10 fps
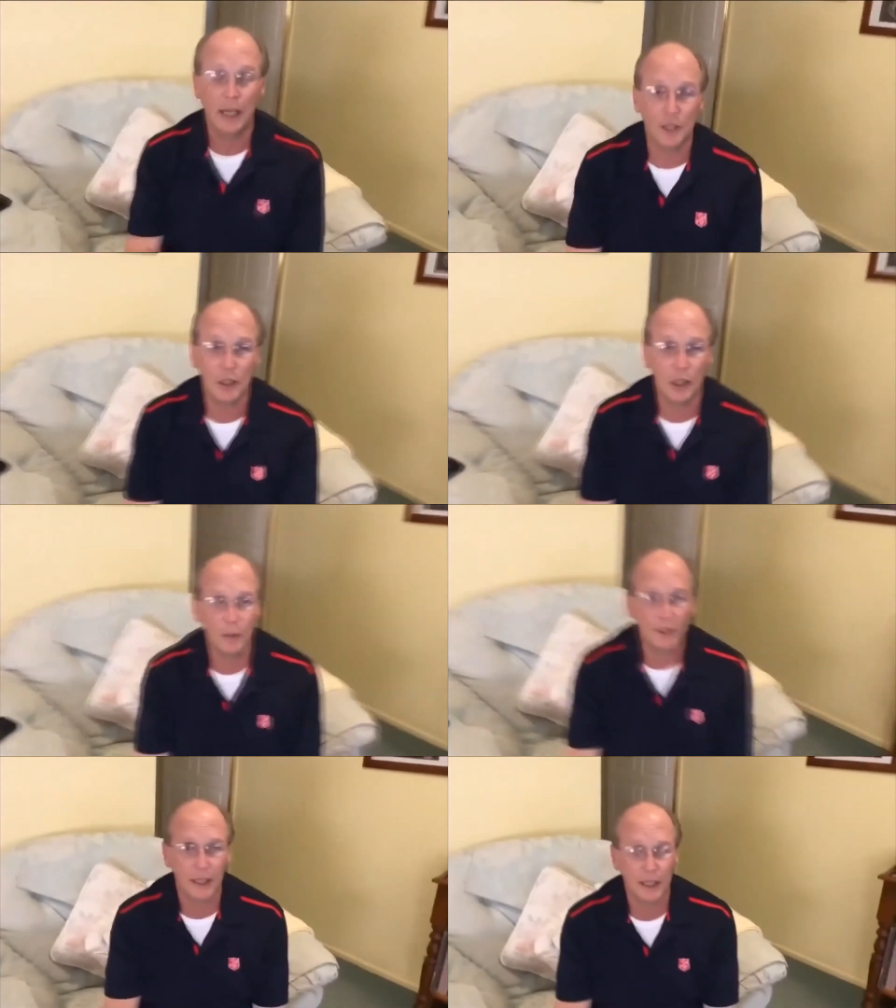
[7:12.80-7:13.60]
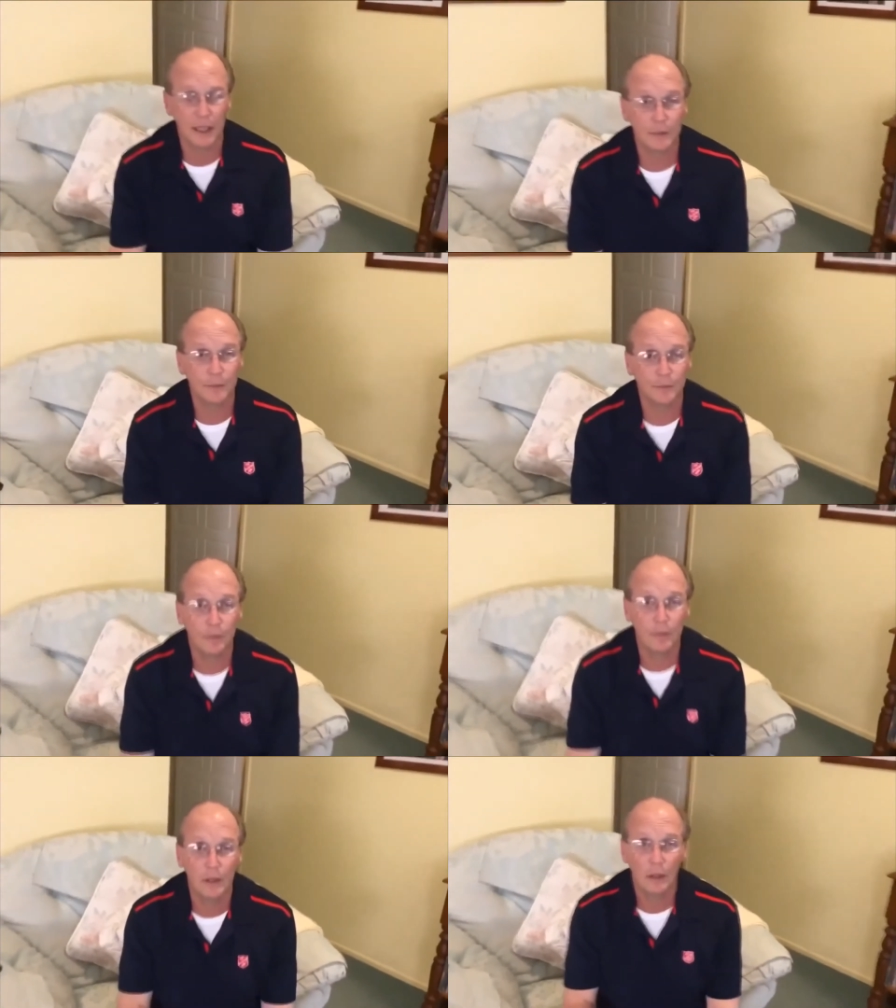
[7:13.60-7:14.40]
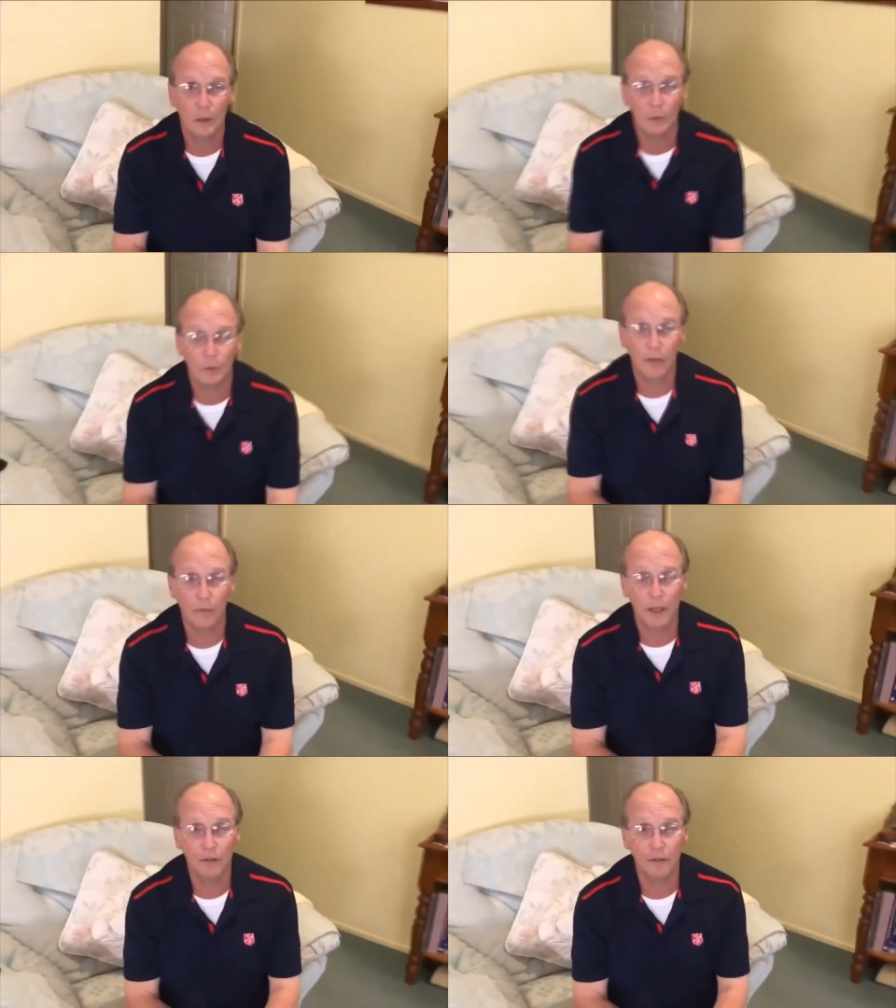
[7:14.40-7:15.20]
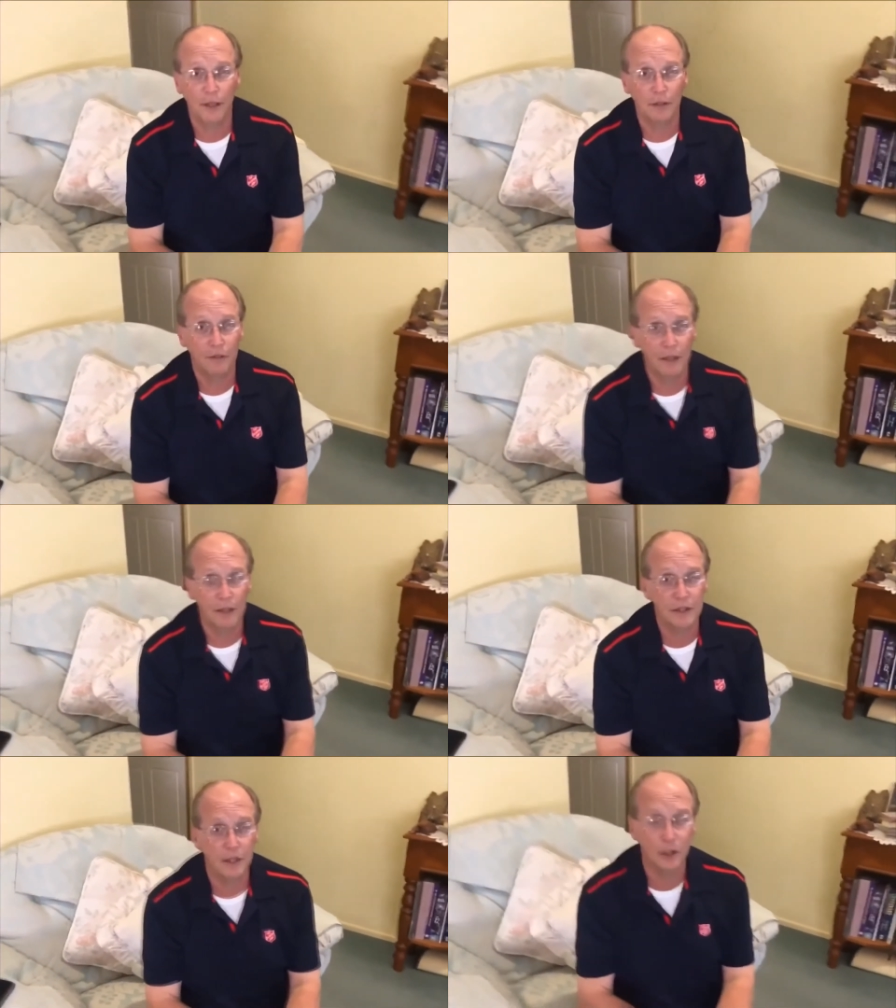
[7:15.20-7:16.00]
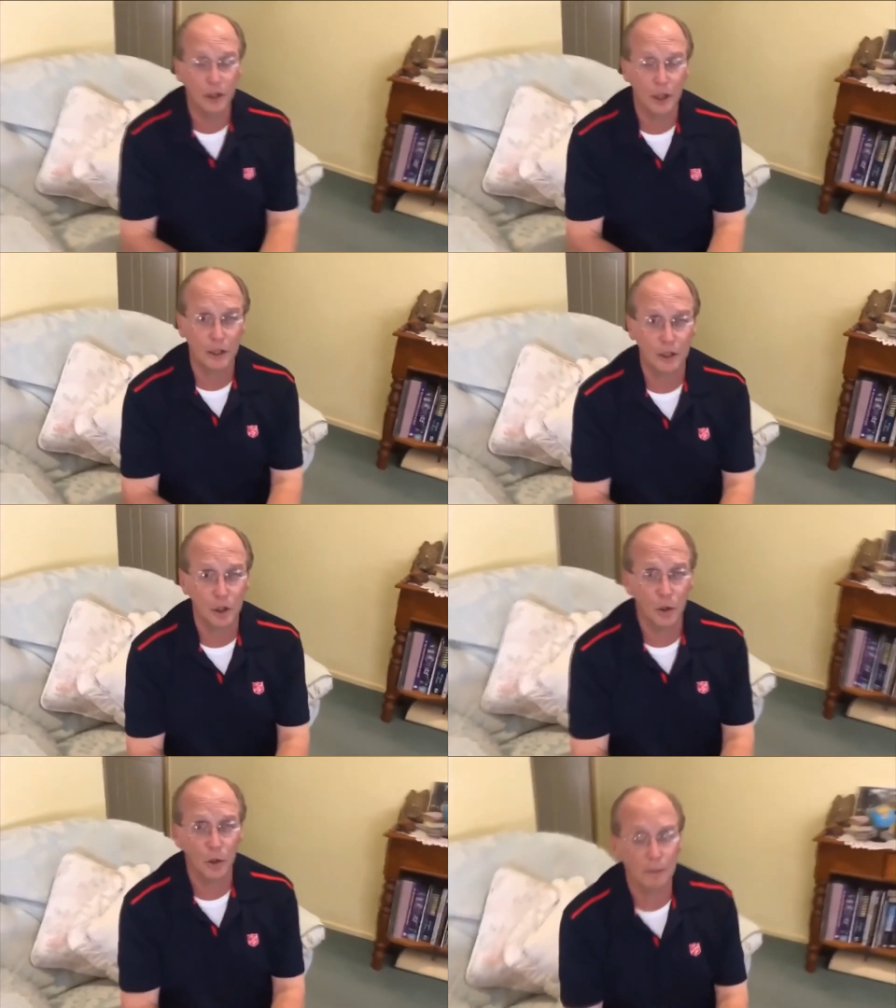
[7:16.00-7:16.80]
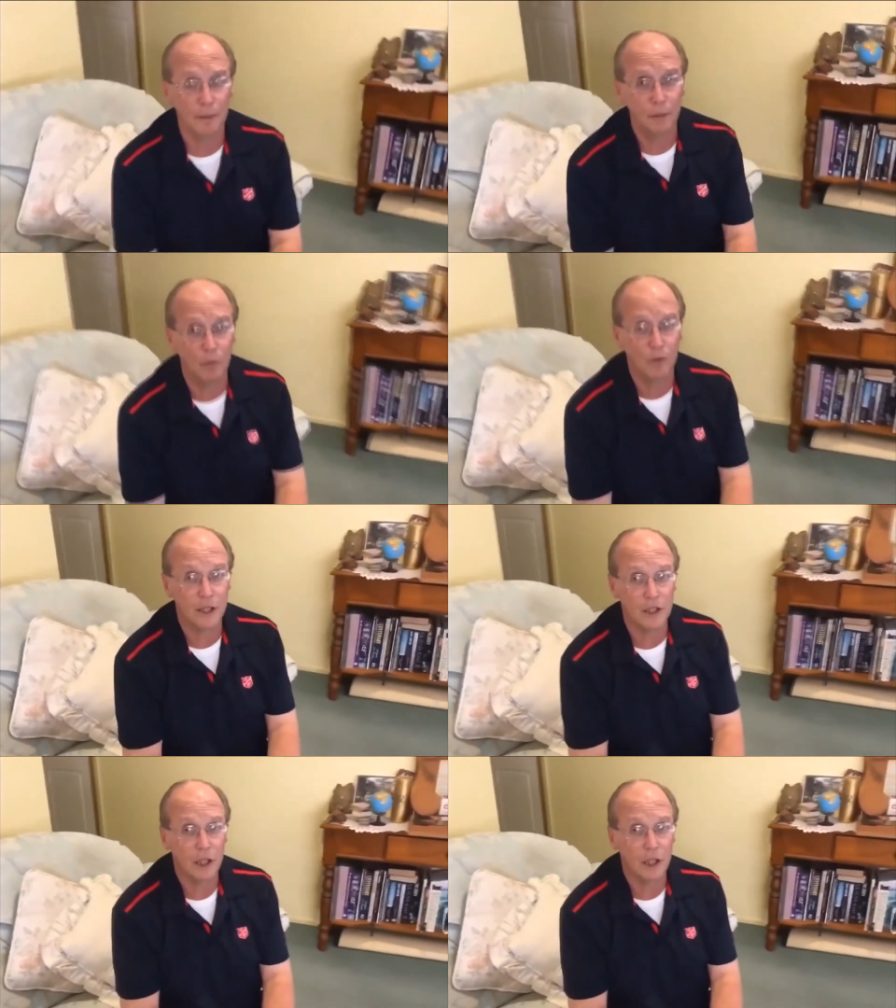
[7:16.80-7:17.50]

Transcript: any time of day. We have many fun events and enjoy being with